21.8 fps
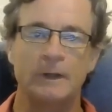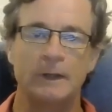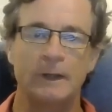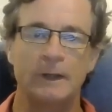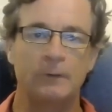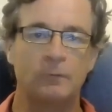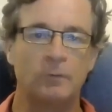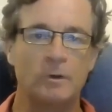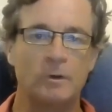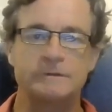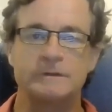
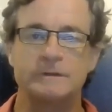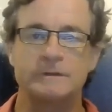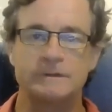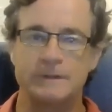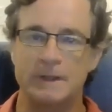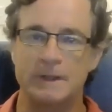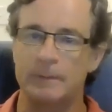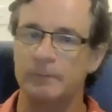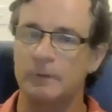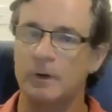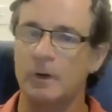It wasn't
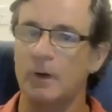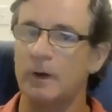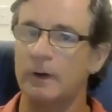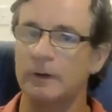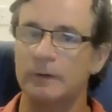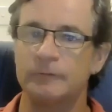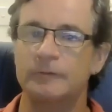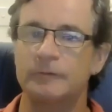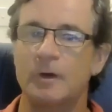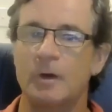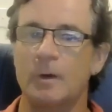some
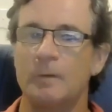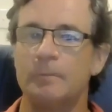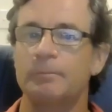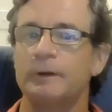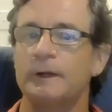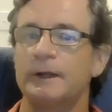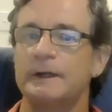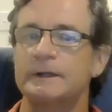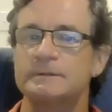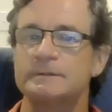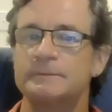kind of
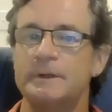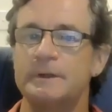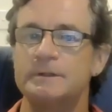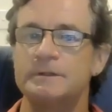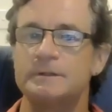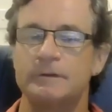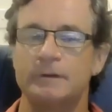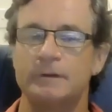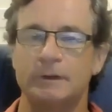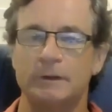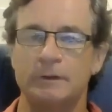complex
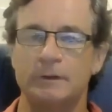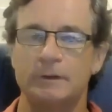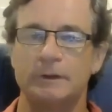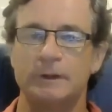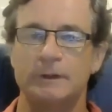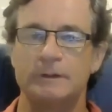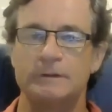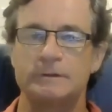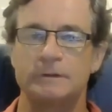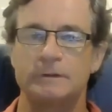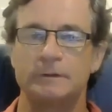picture that you
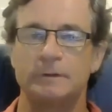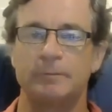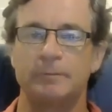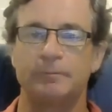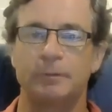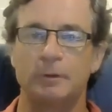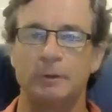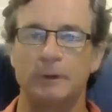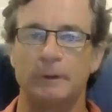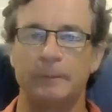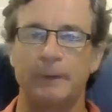need to
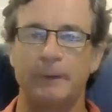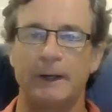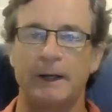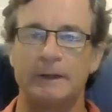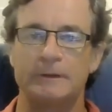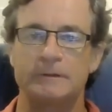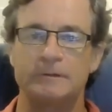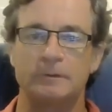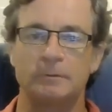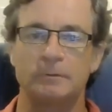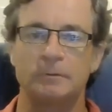pull
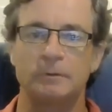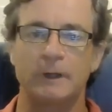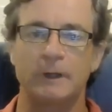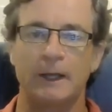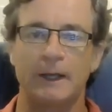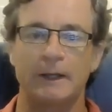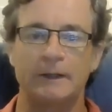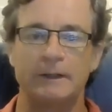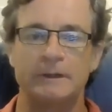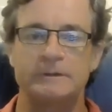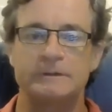apart to look
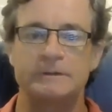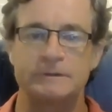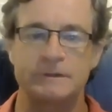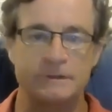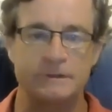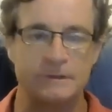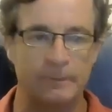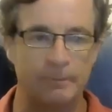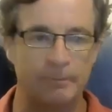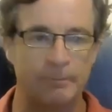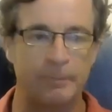at. It's
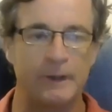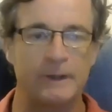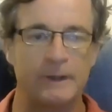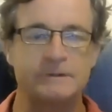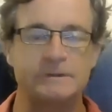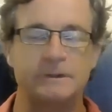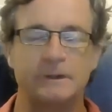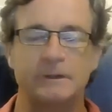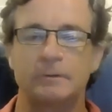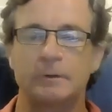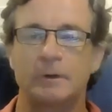just a
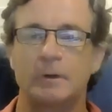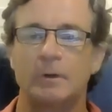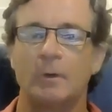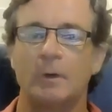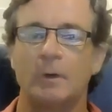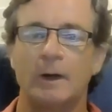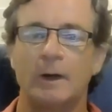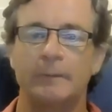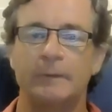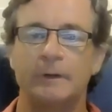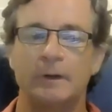basic
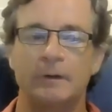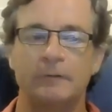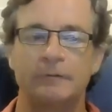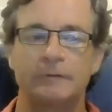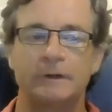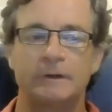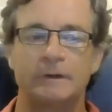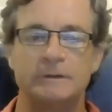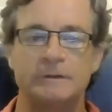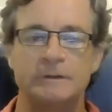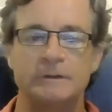requirement of
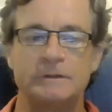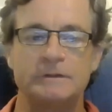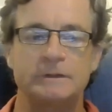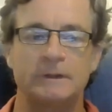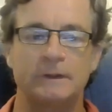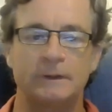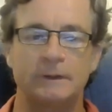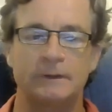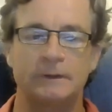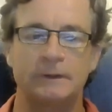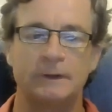
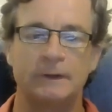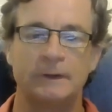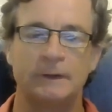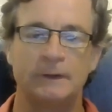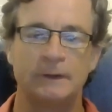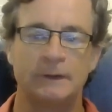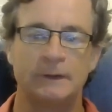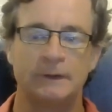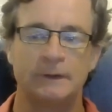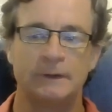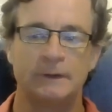conditioning.
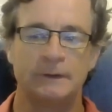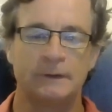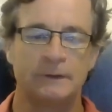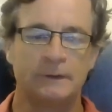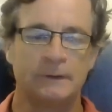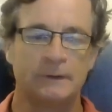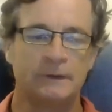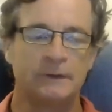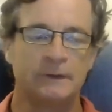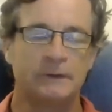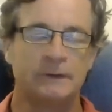
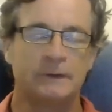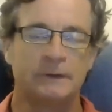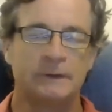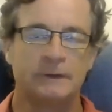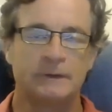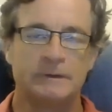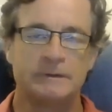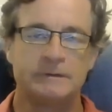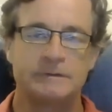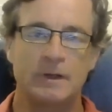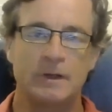
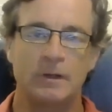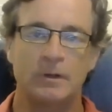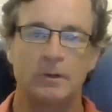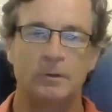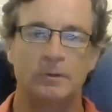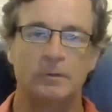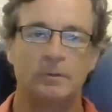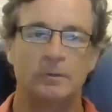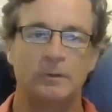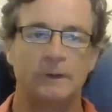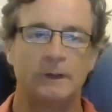
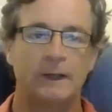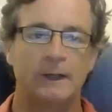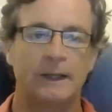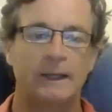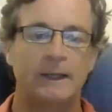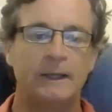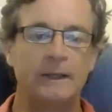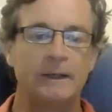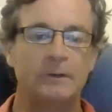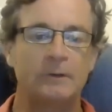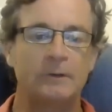So
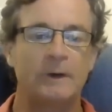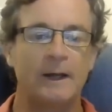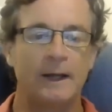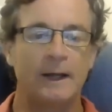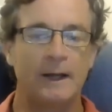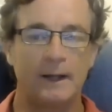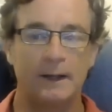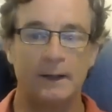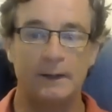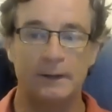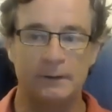here
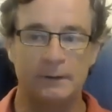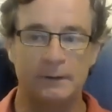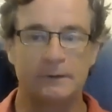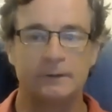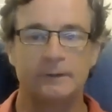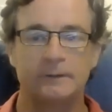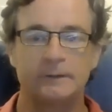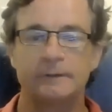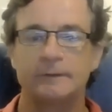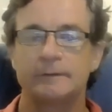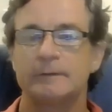are
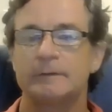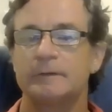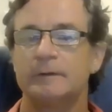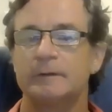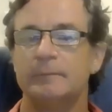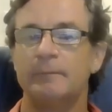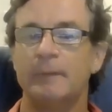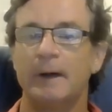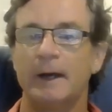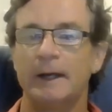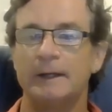the
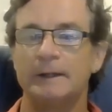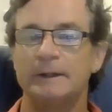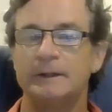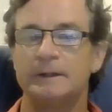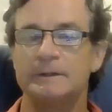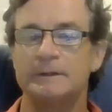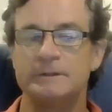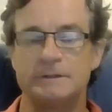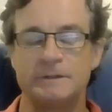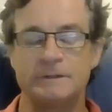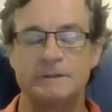main
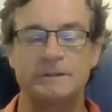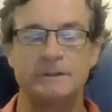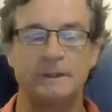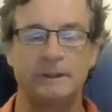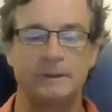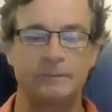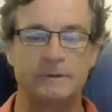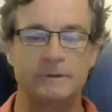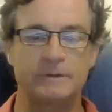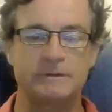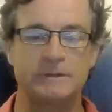
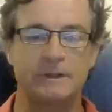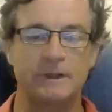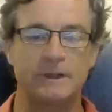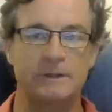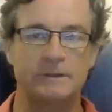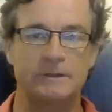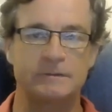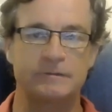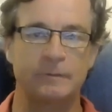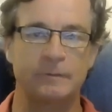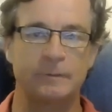conditioning
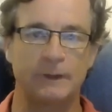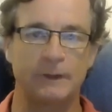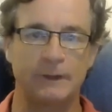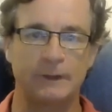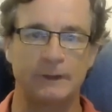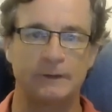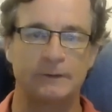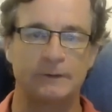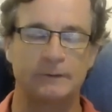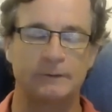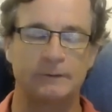mistakes for me.